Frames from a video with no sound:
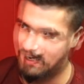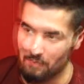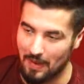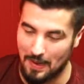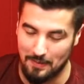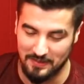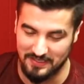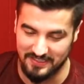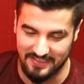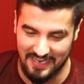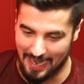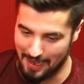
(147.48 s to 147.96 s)
uh,
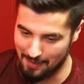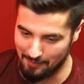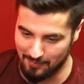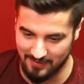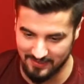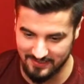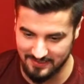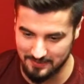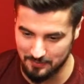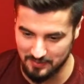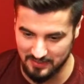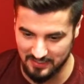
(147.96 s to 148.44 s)
my
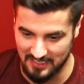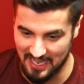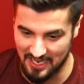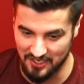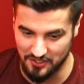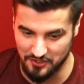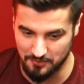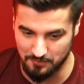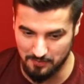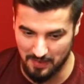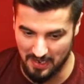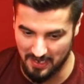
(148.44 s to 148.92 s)
metabolism
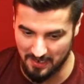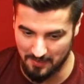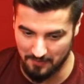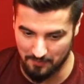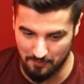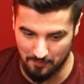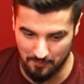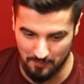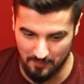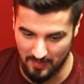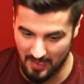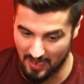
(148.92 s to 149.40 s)
slash
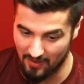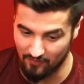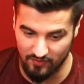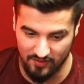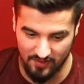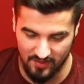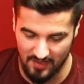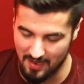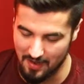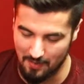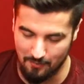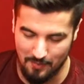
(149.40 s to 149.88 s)
my
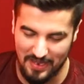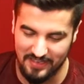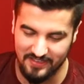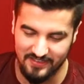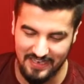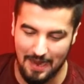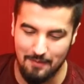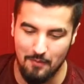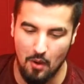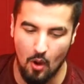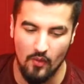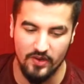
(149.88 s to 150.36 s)
everything. Uh,
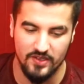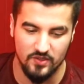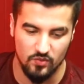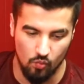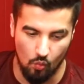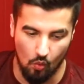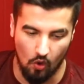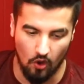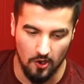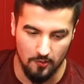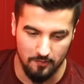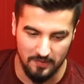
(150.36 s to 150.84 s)
basically, I'm always
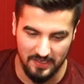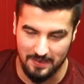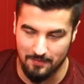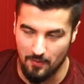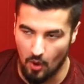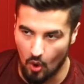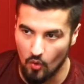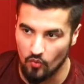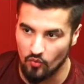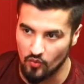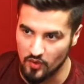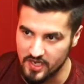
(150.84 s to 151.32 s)
warm. Like,
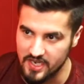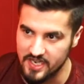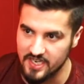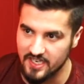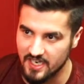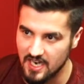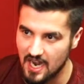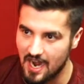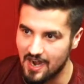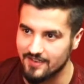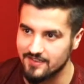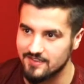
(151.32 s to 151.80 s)
I'm
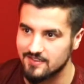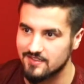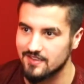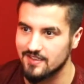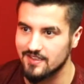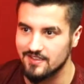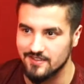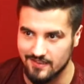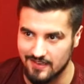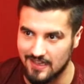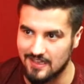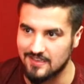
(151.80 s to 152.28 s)
overheating
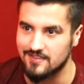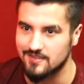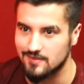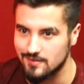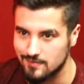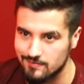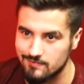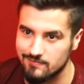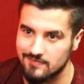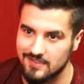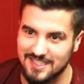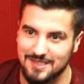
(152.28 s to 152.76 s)
constantly. So
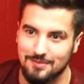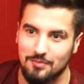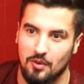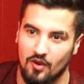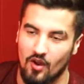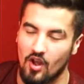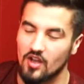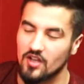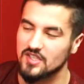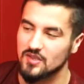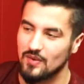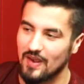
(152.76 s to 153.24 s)
that's, that's the
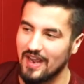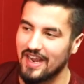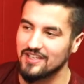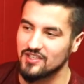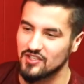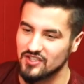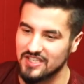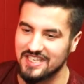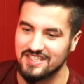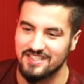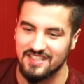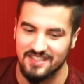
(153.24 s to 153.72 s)
part. Also, I
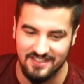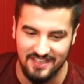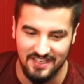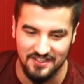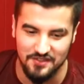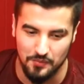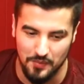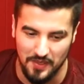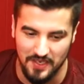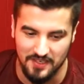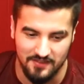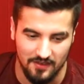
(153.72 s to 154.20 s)
exercise six
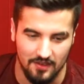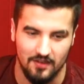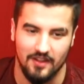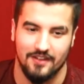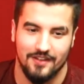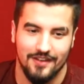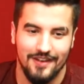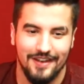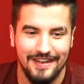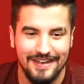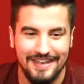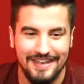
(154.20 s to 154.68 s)
days a week. So, like,